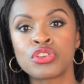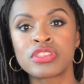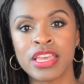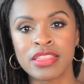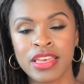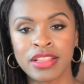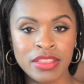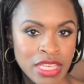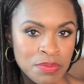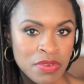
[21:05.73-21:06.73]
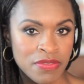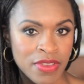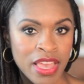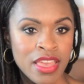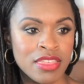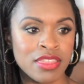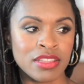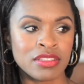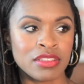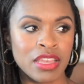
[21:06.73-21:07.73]
take that leap of faith
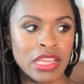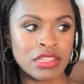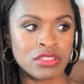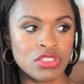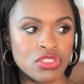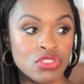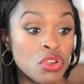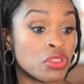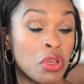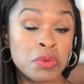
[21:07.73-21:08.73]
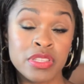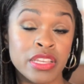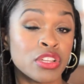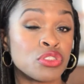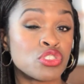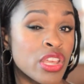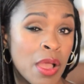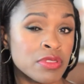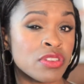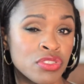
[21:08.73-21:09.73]
and start almost like a new
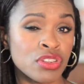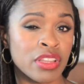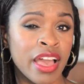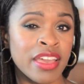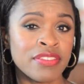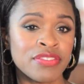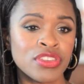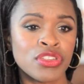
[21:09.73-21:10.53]
chapter of their life,